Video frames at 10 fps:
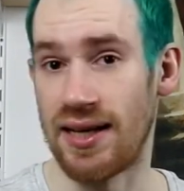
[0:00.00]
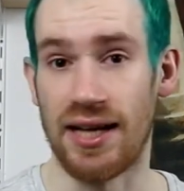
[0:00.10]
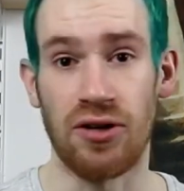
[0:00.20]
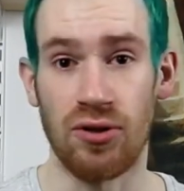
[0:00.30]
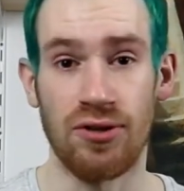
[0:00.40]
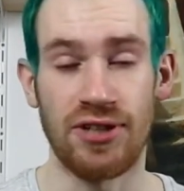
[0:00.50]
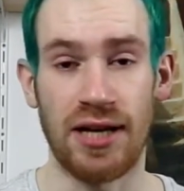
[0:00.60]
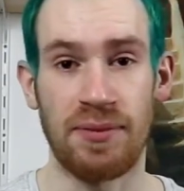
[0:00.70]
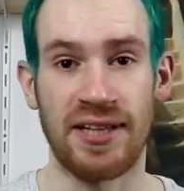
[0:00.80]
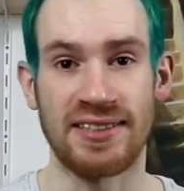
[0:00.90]
And all of
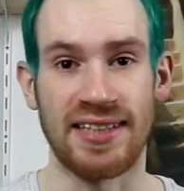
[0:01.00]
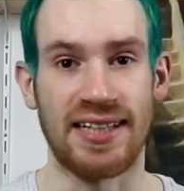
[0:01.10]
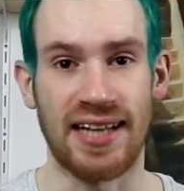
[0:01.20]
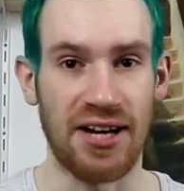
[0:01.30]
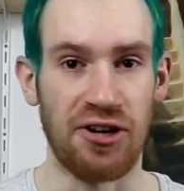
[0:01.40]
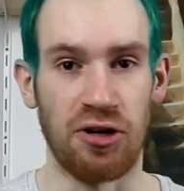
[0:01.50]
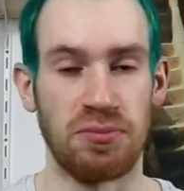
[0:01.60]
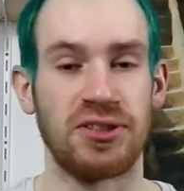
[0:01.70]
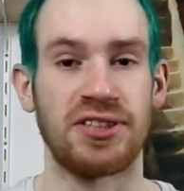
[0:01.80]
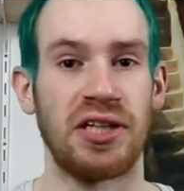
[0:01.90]
that being said, I hope
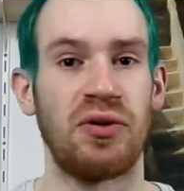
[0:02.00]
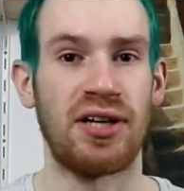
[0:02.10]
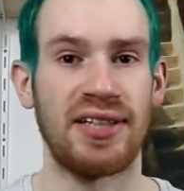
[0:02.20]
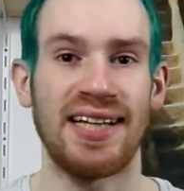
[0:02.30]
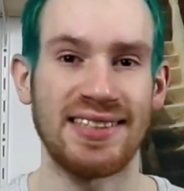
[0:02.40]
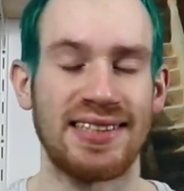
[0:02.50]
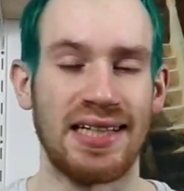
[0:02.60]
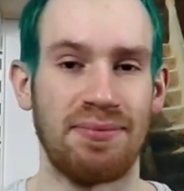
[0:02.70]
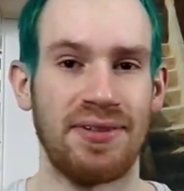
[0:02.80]
to see you around next time.